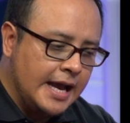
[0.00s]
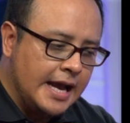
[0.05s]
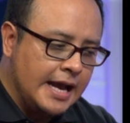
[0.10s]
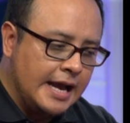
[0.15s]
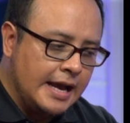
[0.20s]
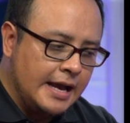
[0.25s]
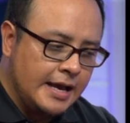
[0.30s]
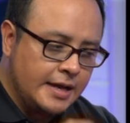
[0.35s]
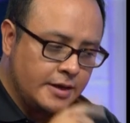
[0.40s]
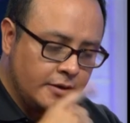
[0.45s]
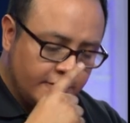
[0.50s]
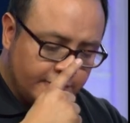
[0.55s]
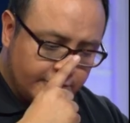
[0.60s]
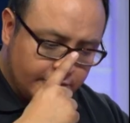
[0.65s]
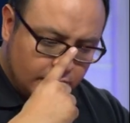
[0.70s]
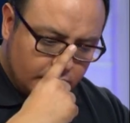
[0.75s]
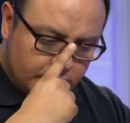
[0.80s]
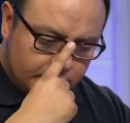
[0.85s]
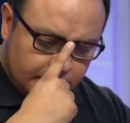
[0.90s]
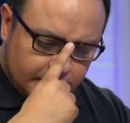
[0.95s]
And
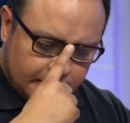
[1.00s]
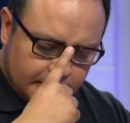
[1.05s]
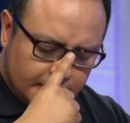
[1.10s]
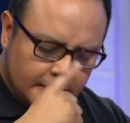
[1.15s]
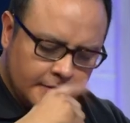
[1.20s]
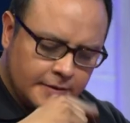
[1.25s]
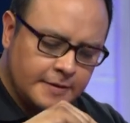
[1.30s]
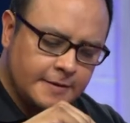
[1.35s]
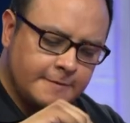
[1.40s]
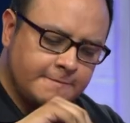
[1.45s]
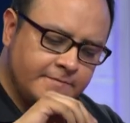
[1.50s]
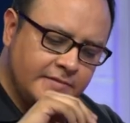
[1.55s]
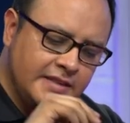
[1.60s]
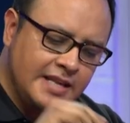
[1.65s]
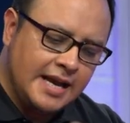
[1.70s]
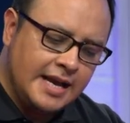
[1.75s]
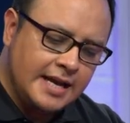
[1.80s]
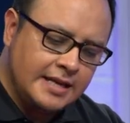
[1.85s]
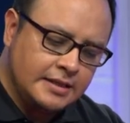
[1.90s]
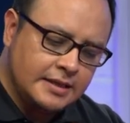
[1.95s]
from
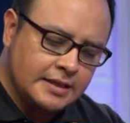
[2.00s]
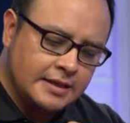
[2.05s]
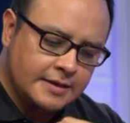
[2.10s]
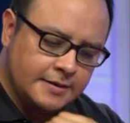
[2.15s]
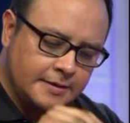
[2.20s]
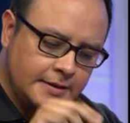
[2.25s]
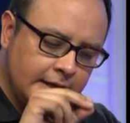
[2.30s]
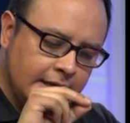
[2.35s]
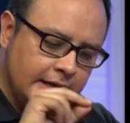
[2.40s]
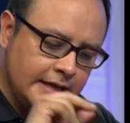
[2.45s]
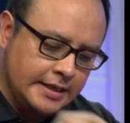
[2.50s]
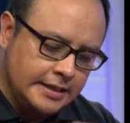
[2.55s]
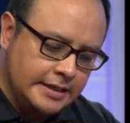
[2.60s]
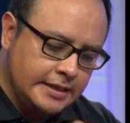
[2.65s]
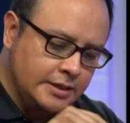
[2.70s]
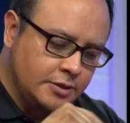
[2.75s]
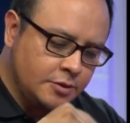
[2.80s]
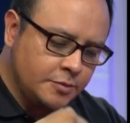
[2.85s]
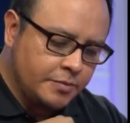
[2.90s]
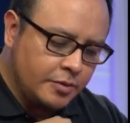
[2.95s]
that, I
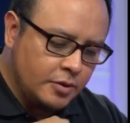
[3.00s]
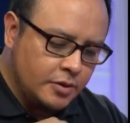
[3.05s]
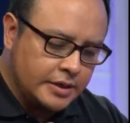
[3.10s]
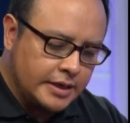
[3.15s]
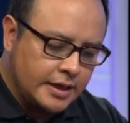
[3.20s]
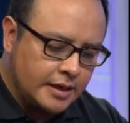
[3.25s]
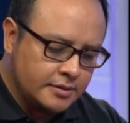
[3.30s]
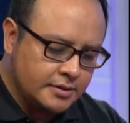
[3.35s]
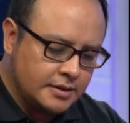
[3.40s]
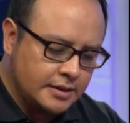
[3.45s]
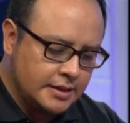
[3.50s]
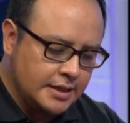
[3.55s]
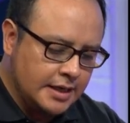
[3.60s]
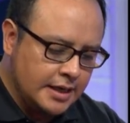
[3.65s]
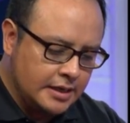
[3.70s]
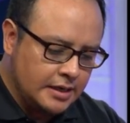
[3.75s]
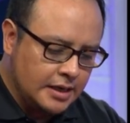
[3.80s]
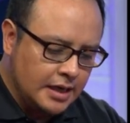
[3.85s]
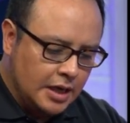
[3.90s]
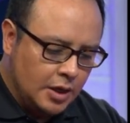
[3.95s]
need to point out
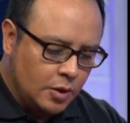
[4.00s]
that